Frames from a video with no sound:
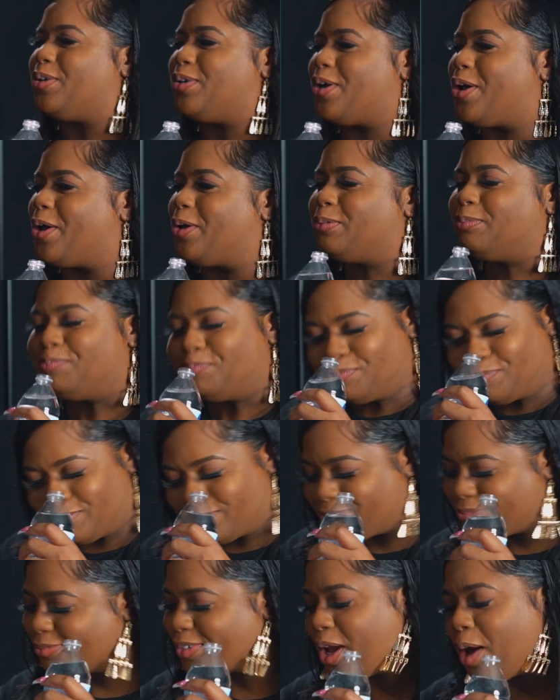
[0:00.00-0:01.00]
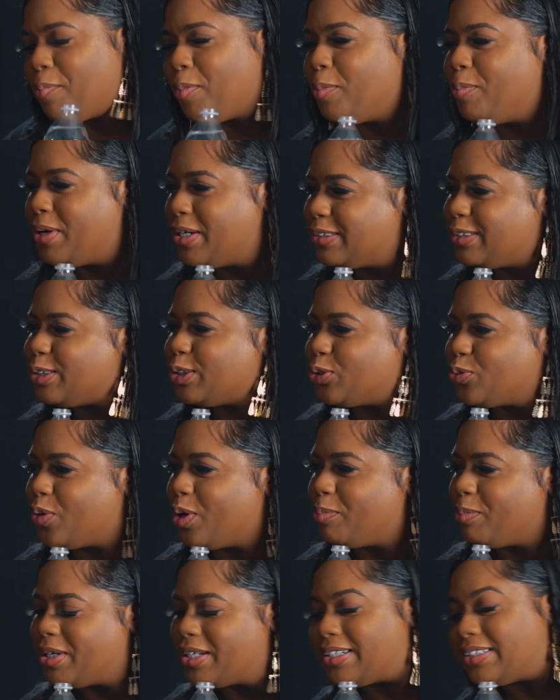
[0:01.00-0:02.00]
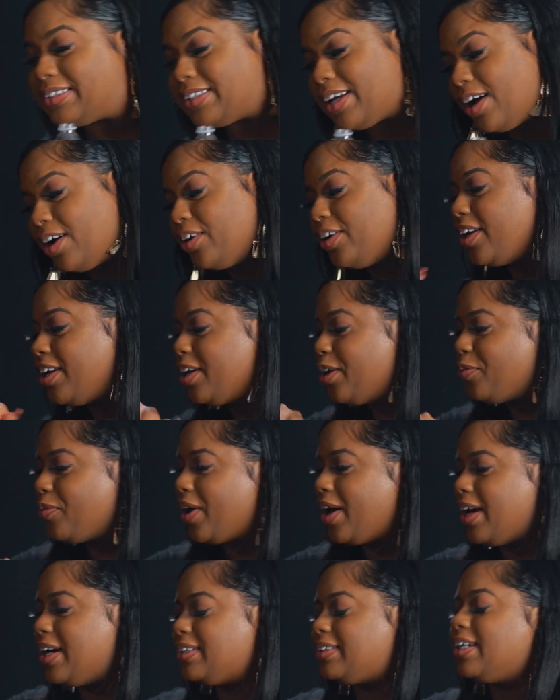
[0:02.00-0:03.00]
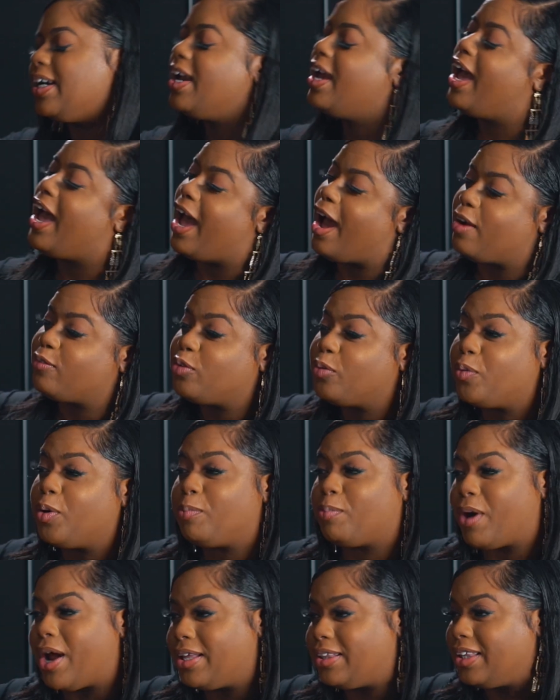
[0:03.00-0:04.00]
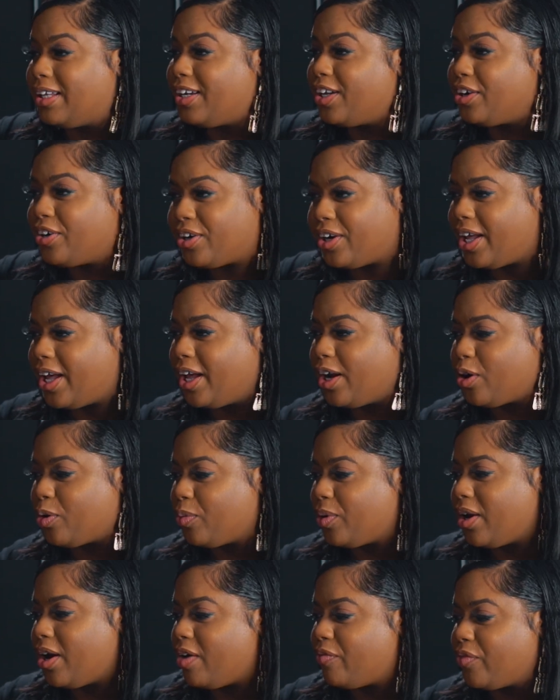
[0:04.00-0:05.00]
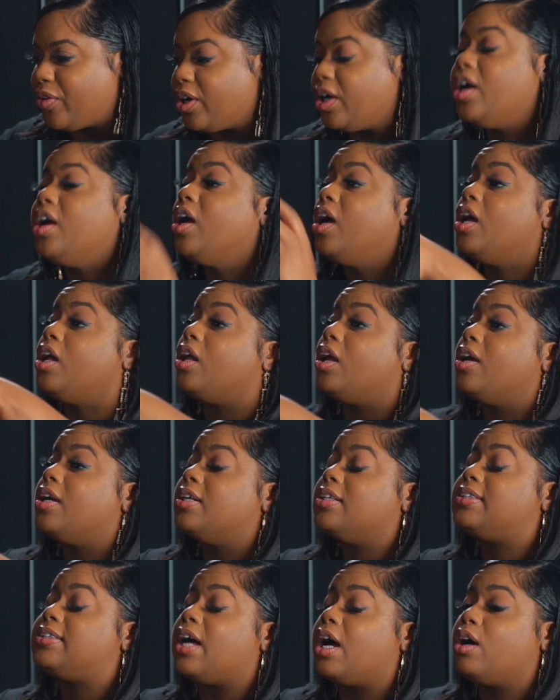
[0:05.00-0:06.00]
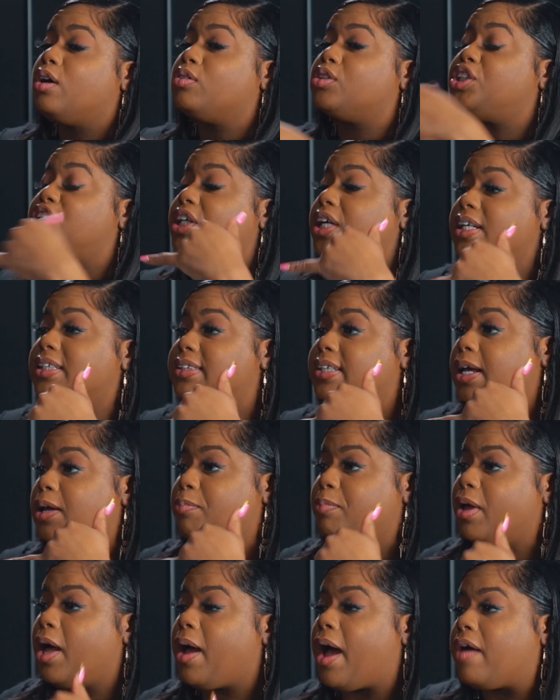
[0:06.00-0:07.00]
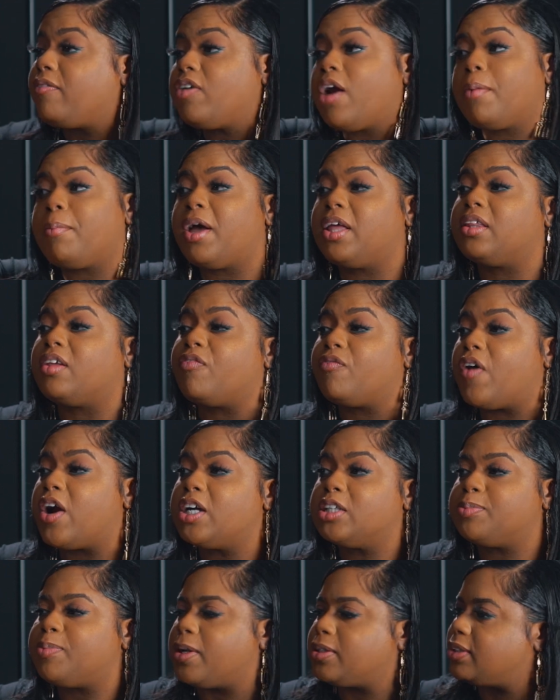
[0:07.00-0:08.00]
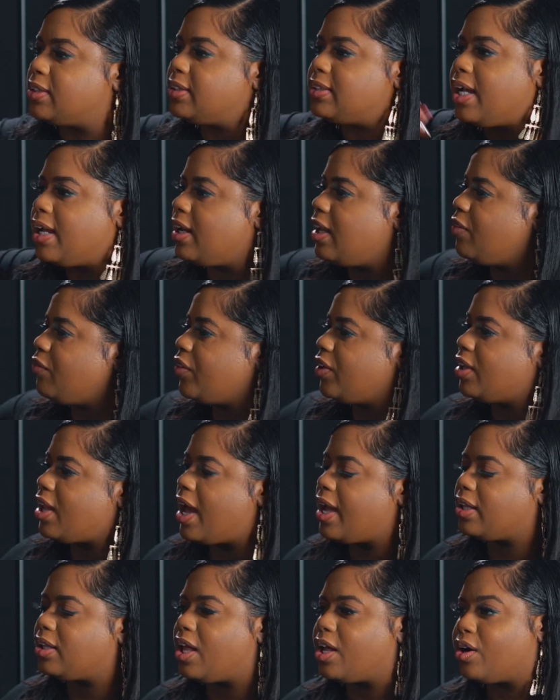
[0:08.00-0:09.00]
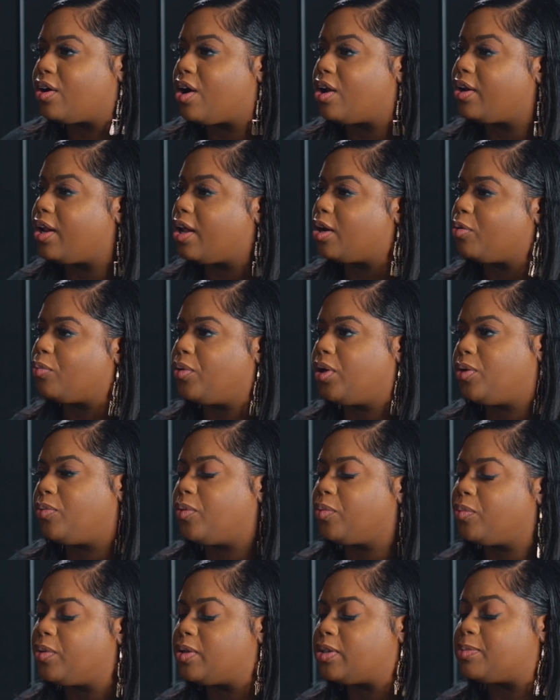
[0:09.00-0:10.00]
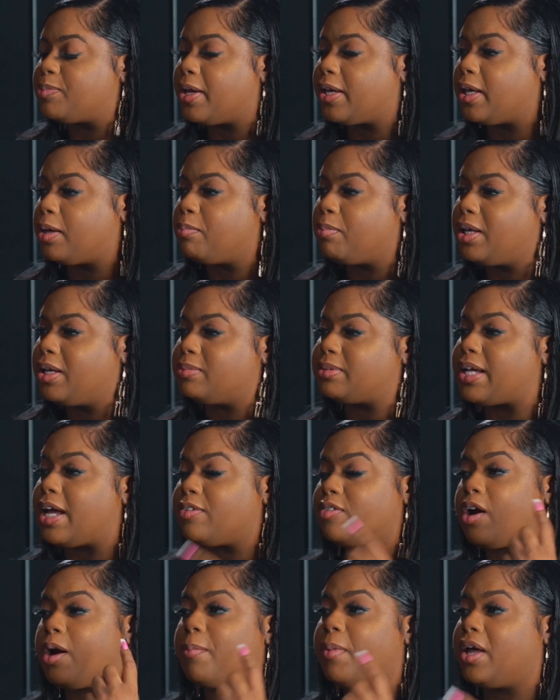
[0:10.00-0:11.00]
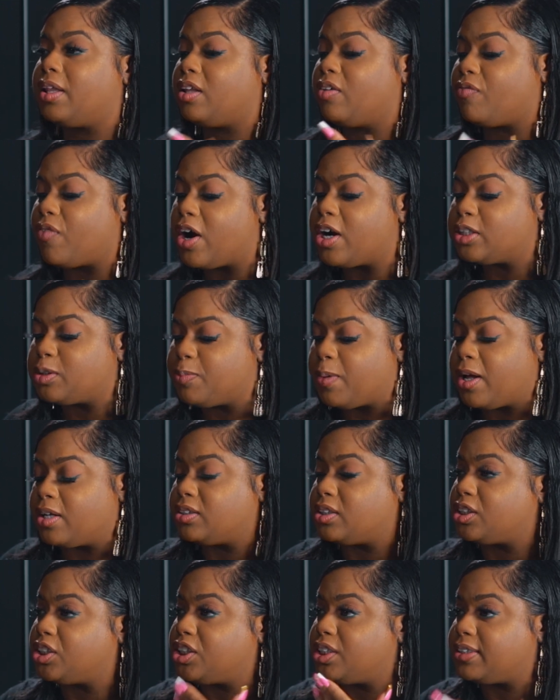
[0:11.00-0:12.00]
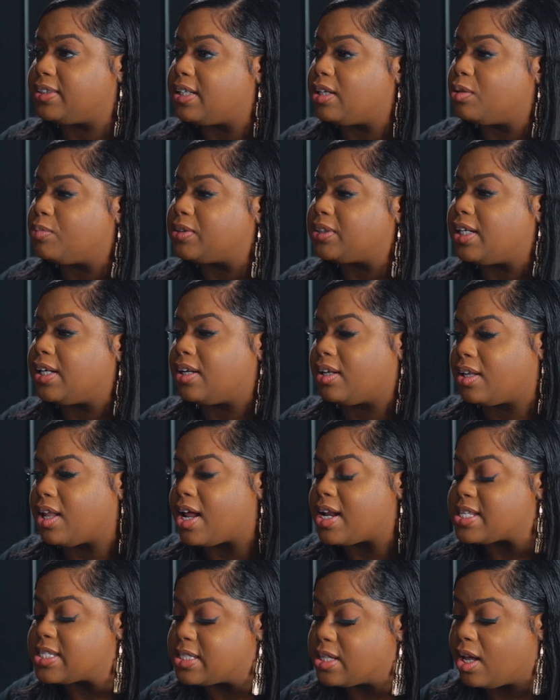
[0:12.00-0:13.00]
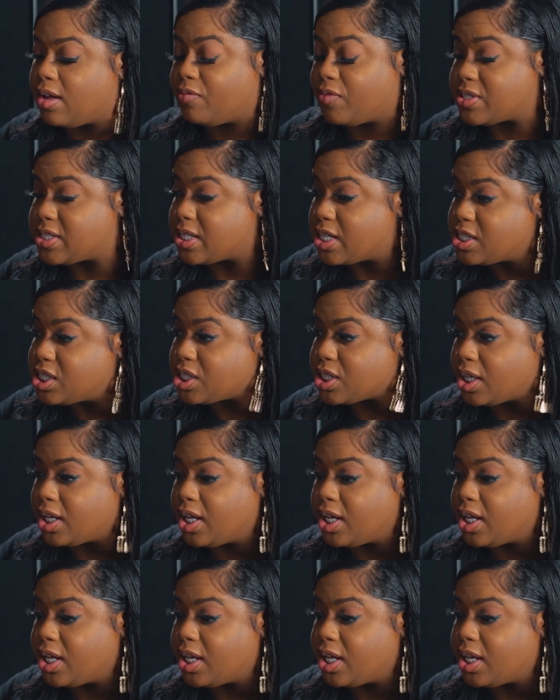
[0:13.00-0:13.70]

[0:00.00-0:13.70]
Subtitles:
know, I'm a businesswoman. So anyways, after we break the internet or whatever, so she's hit me up after I made the first post. This ain't even like later on down the week when we was making memes. After I made the first post and she seen it was getting a lot of attention,